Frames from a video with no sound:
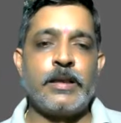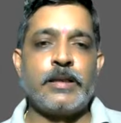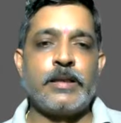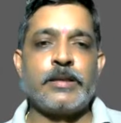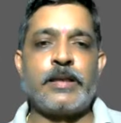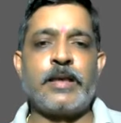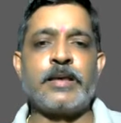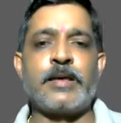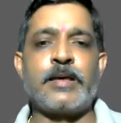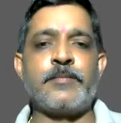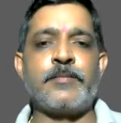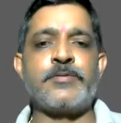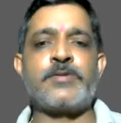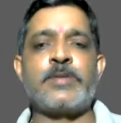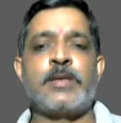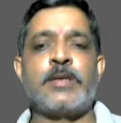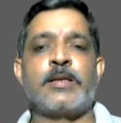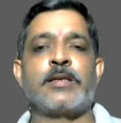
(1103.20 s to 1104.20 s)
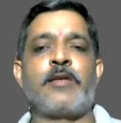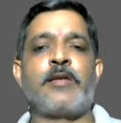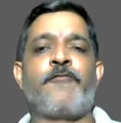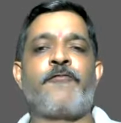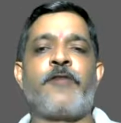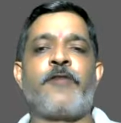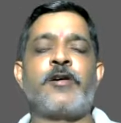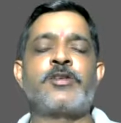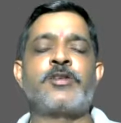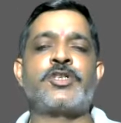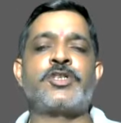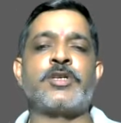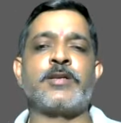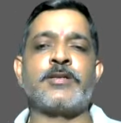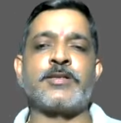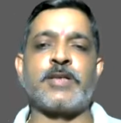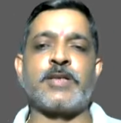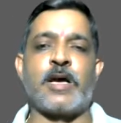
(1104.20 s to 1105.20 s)
Then comes the
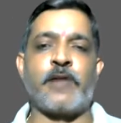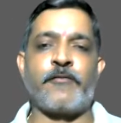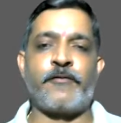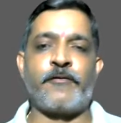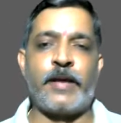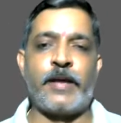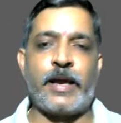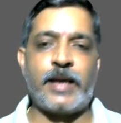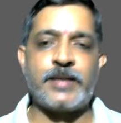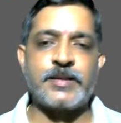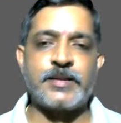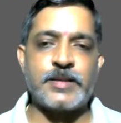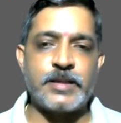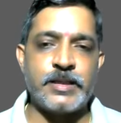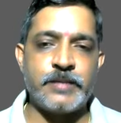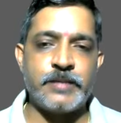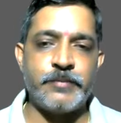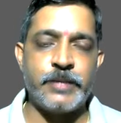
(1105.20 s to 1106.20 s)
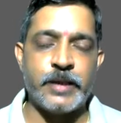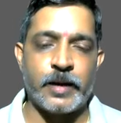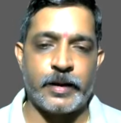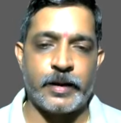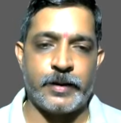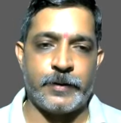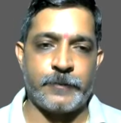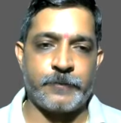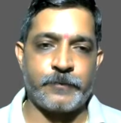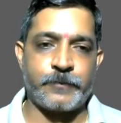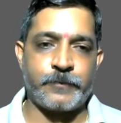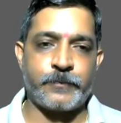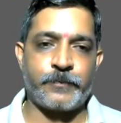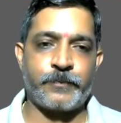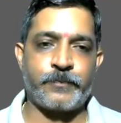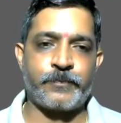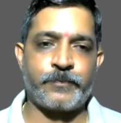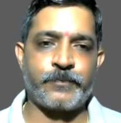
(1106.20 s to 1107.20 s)
functions of SEBI.
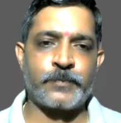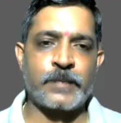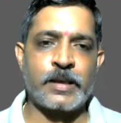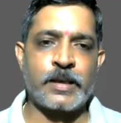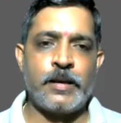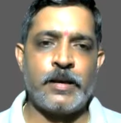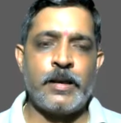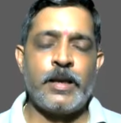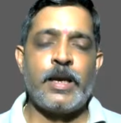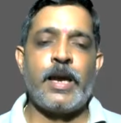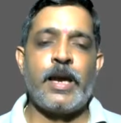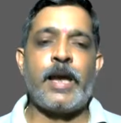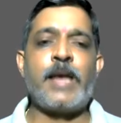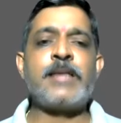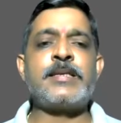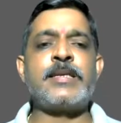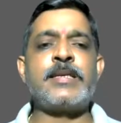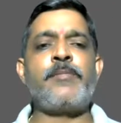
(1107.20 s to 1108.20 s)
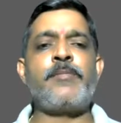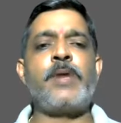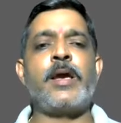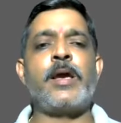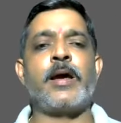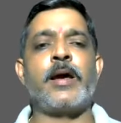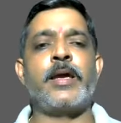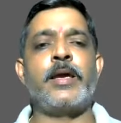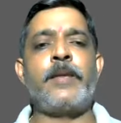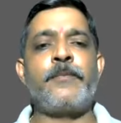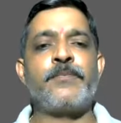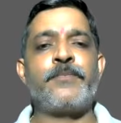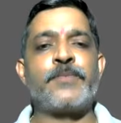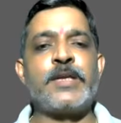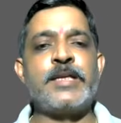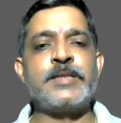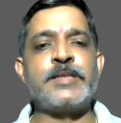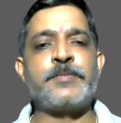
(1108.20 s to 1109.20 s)
SEBI
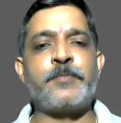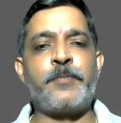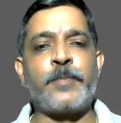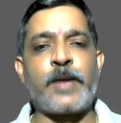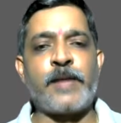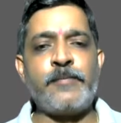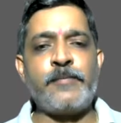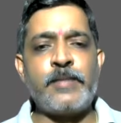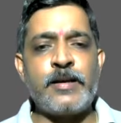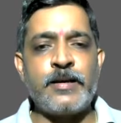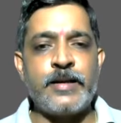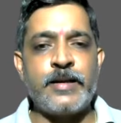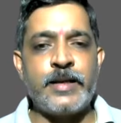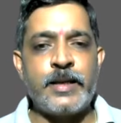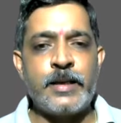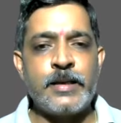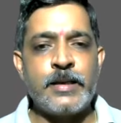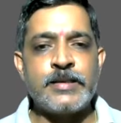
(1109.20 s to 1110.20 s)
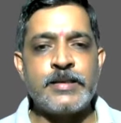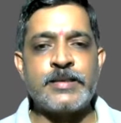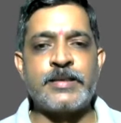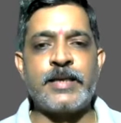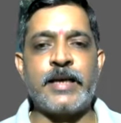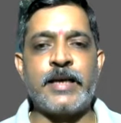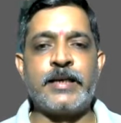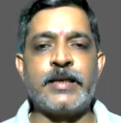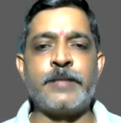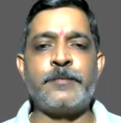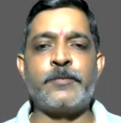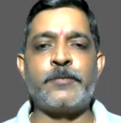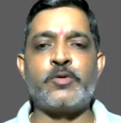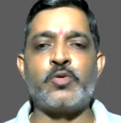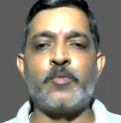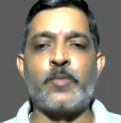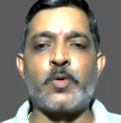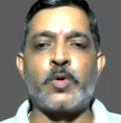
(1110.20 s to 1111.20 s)
is primarily set up
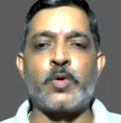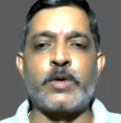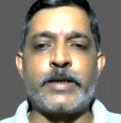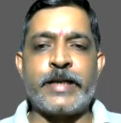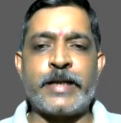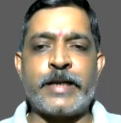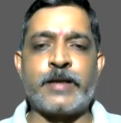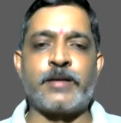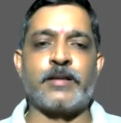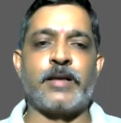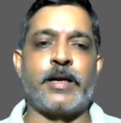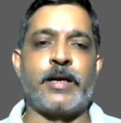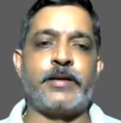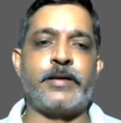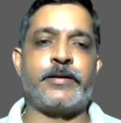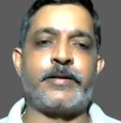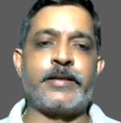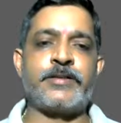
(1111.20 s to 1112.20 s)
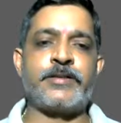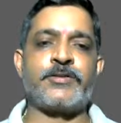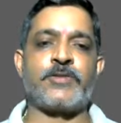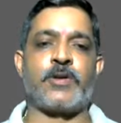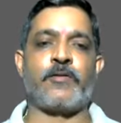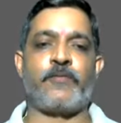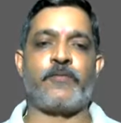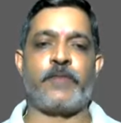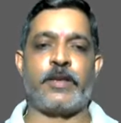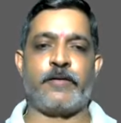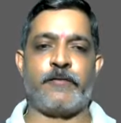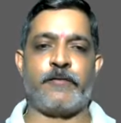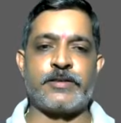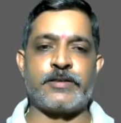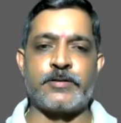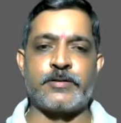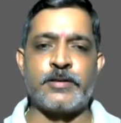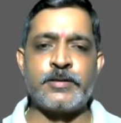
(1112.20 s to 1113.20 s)
to protect the interests of
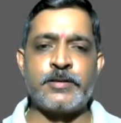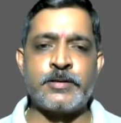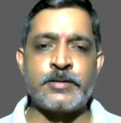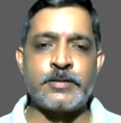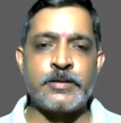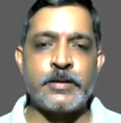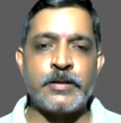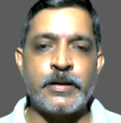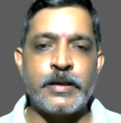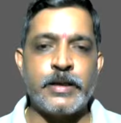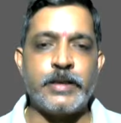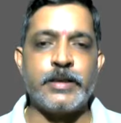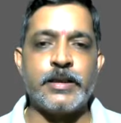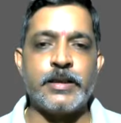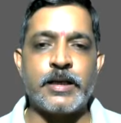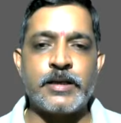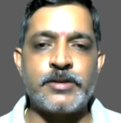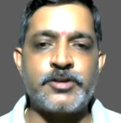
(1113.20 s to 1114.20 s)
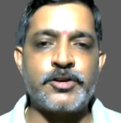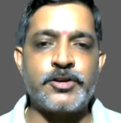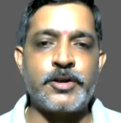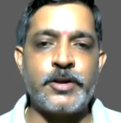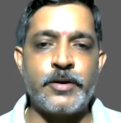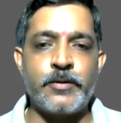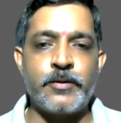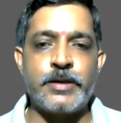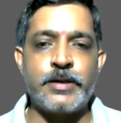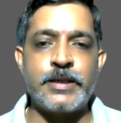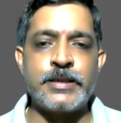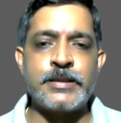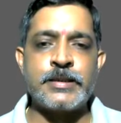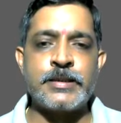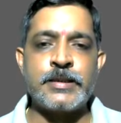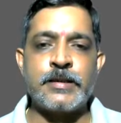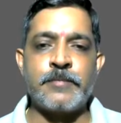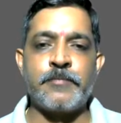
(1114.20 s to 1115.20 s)
investors in the
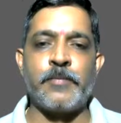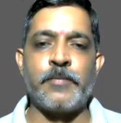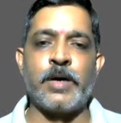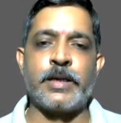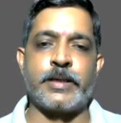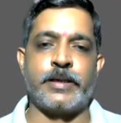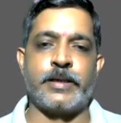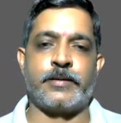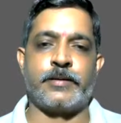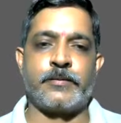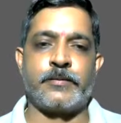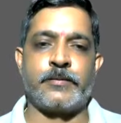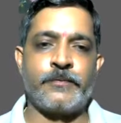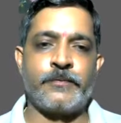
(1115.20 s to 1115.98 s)
securities market.